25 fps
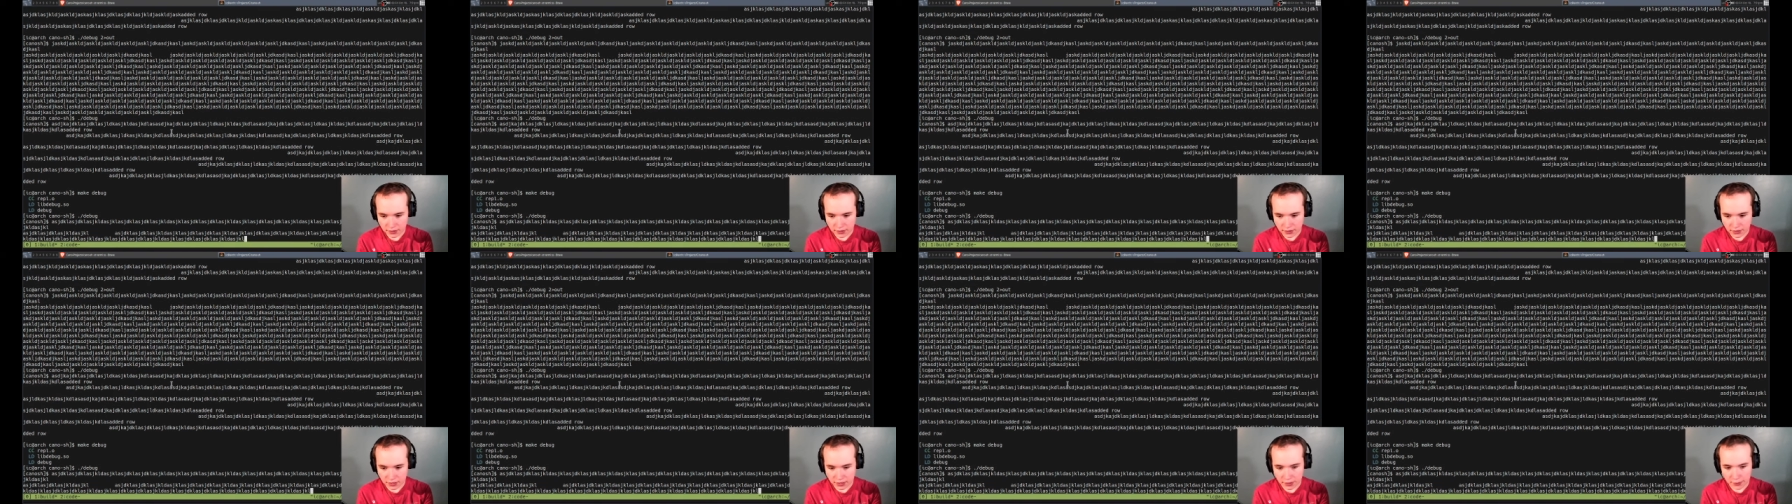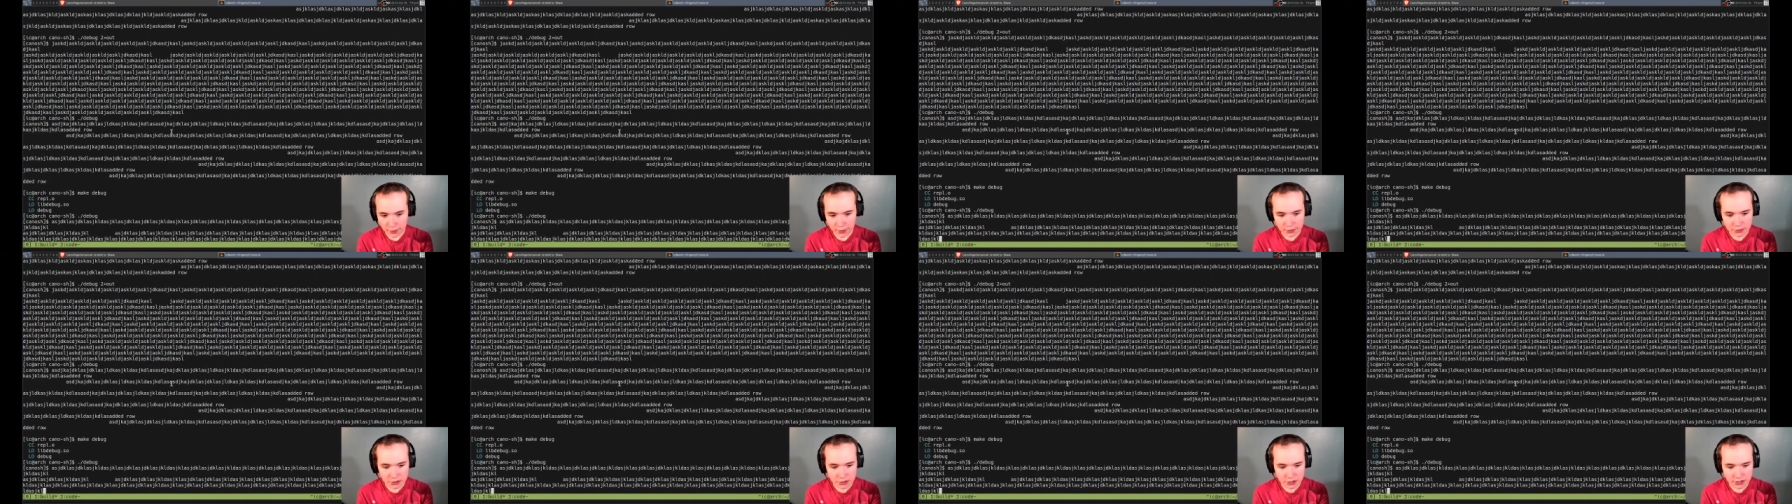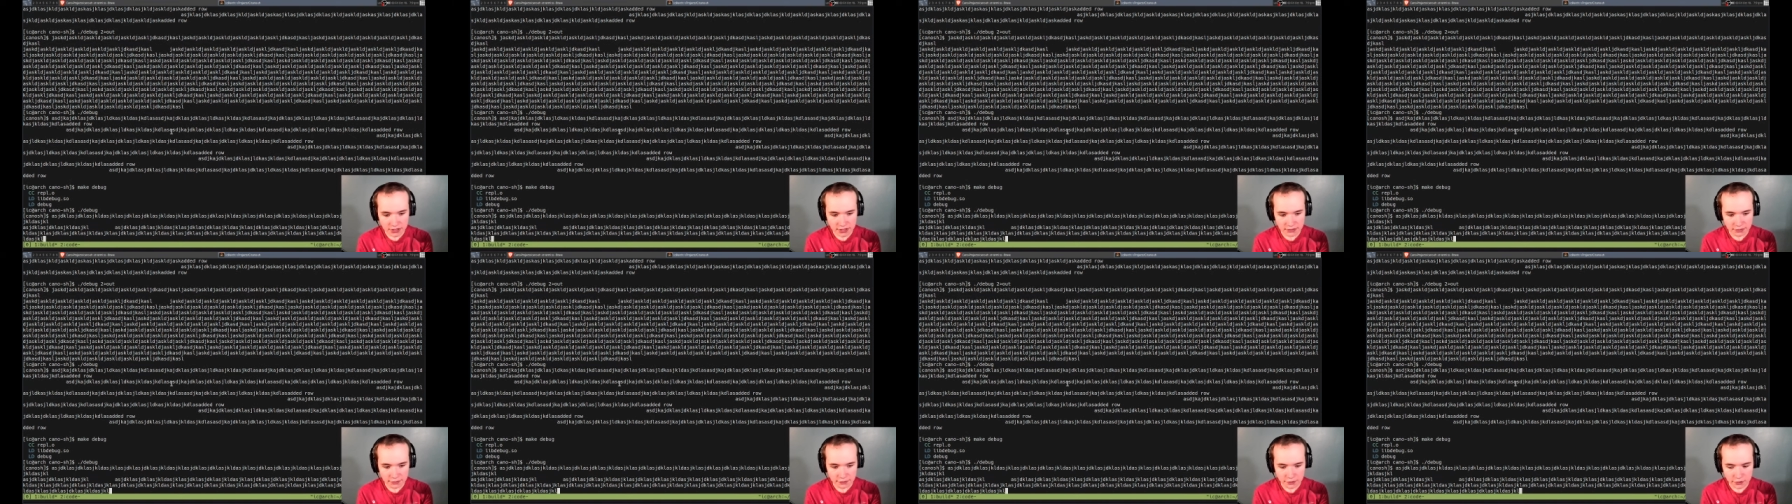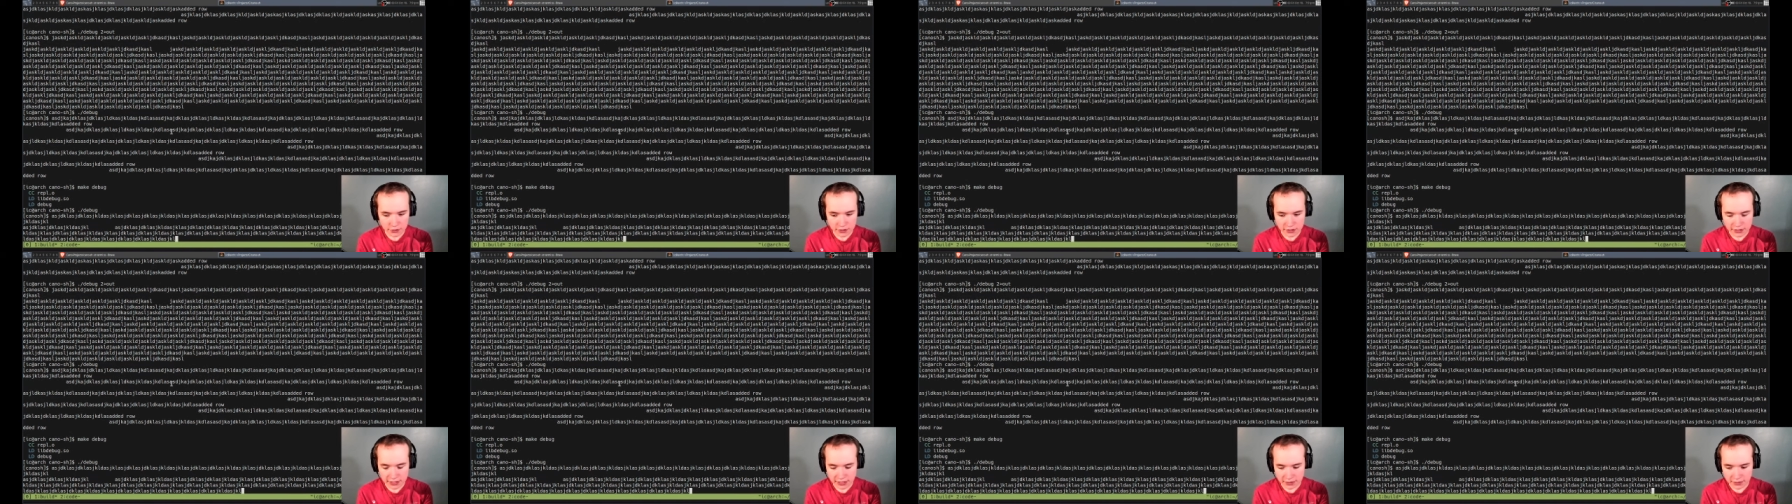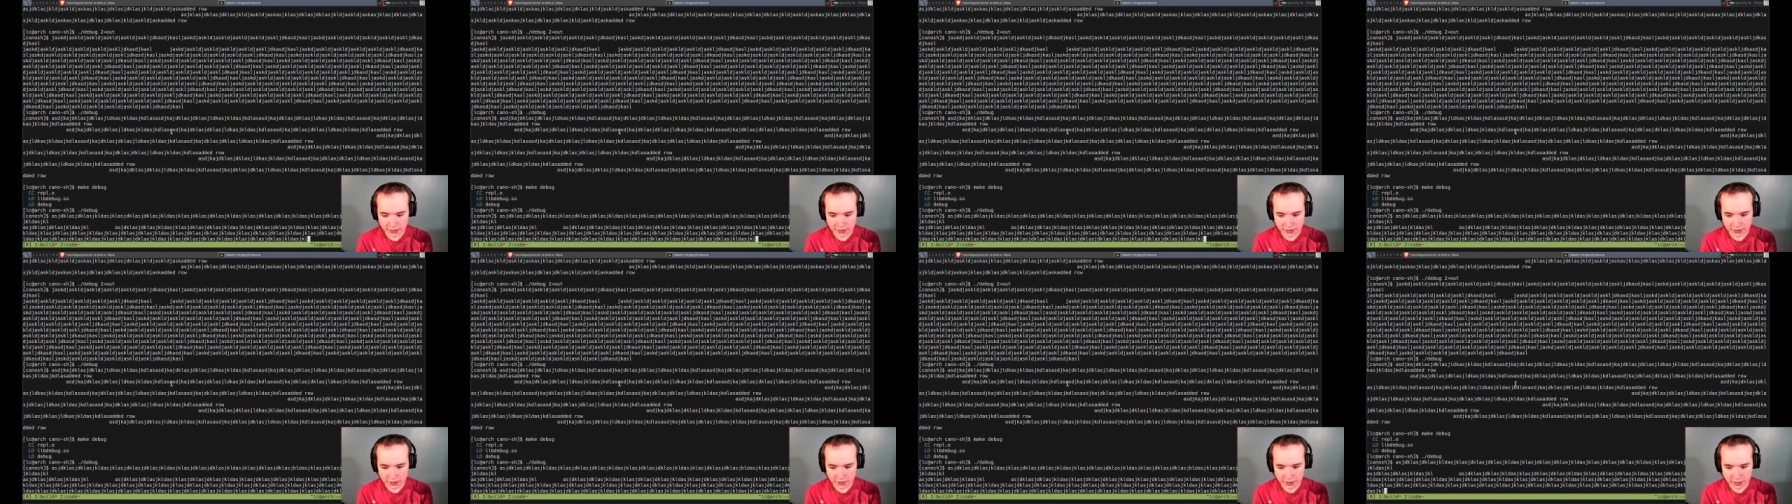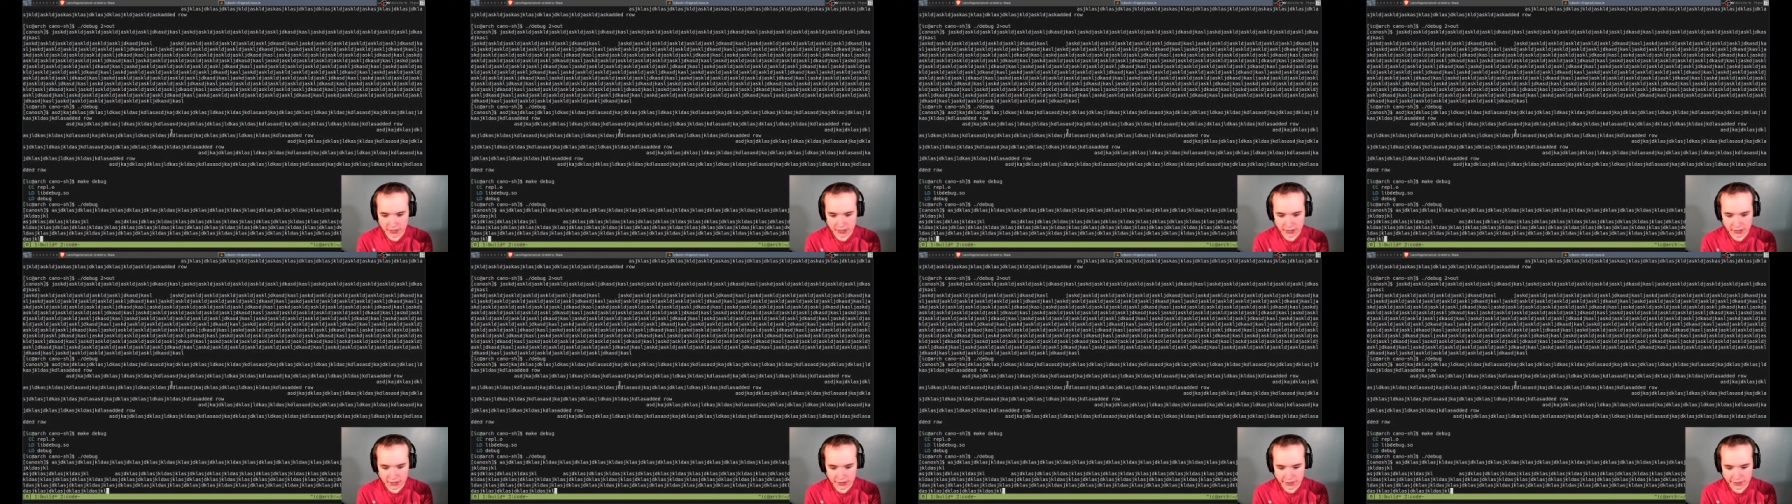Maybe I should save it for Sigma to fix.